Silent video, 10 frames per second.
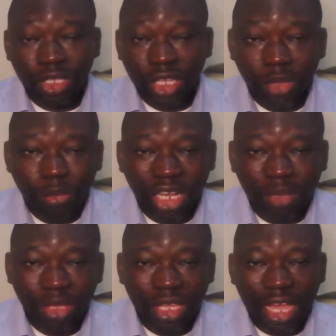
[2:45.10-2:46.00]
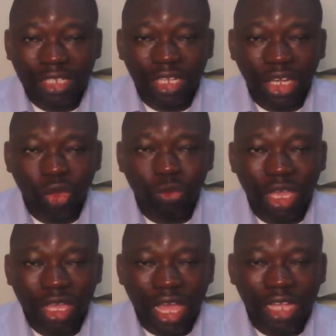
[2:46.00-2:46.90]
email me at
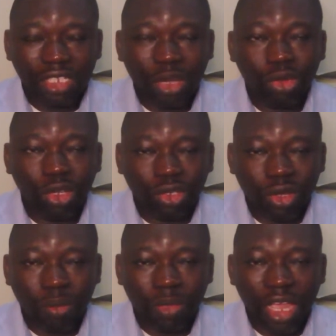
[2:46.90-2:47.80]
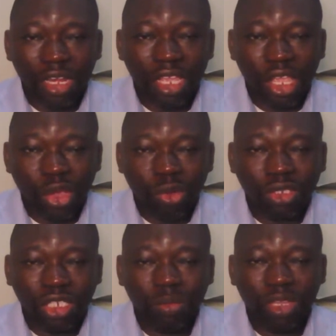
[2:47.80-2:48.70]
neugbenga@yahoo.com,
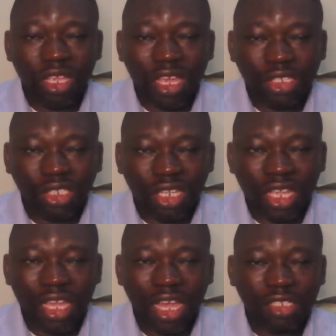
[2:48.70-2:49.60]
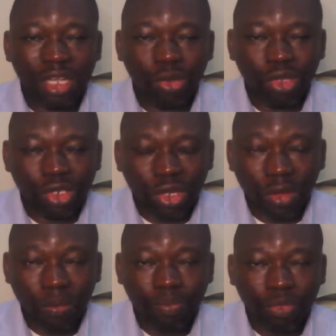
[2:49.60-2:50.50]

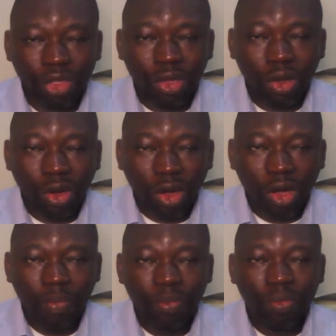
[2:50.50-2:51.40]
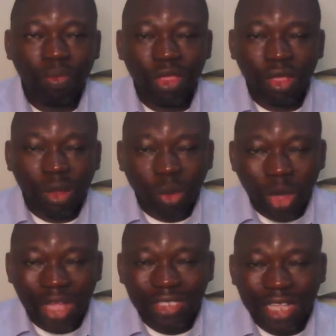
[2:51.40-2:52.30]
neugbenga@yahoo.com, or
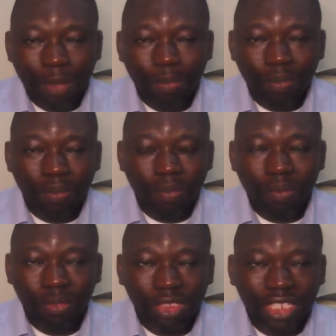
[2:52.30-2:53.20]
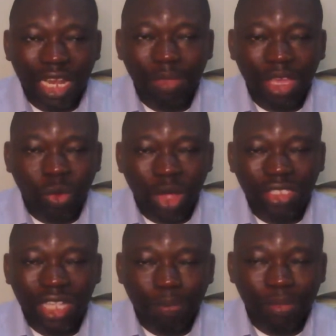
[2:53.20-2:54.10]
WhatsApp, send me a
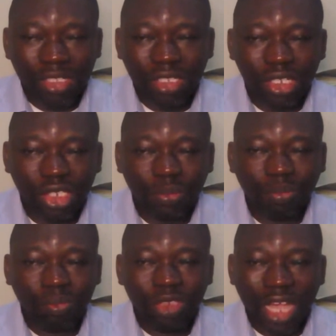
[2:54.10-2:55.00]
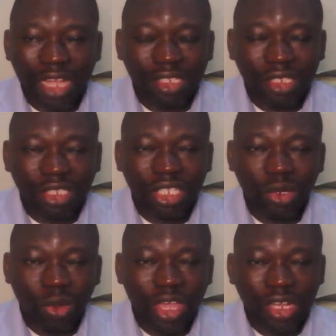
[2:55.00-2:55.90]
WhatsApp message at
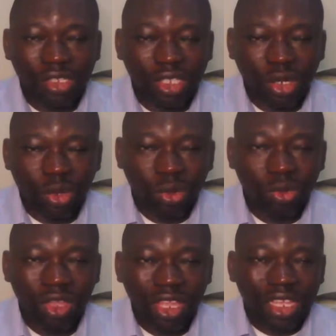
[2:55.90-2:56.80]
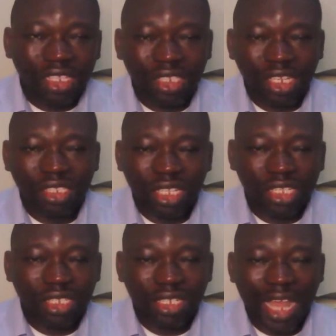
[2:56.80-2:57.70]
080
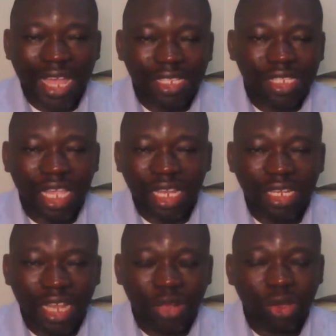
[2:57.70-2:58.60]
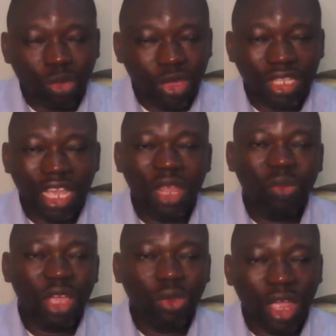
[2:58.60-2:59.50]
36910988.
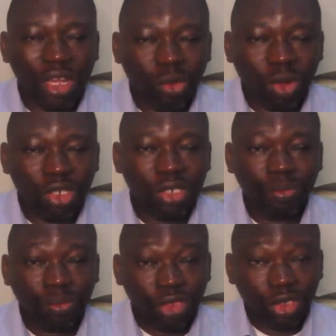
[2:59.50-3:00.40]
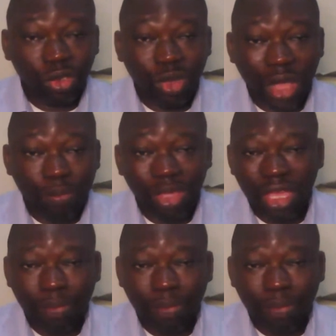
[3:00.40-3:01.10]
Anywhere you are in the world, you can be a